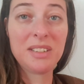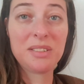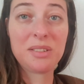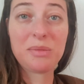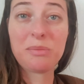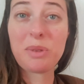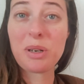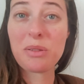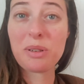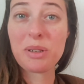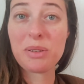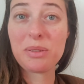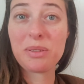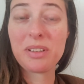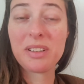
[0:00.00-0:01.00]

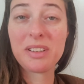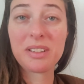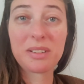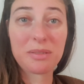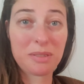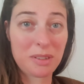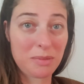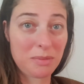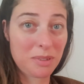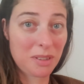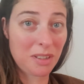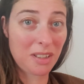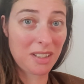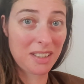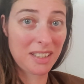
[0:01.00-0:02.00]
Tomorrow the Christmas
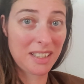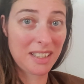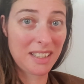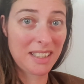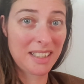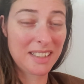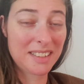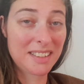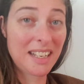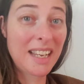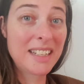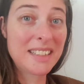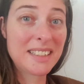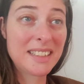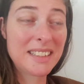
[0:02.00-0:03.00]
holiday has
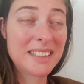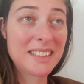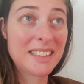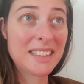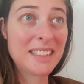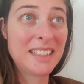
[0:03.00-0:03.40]
ended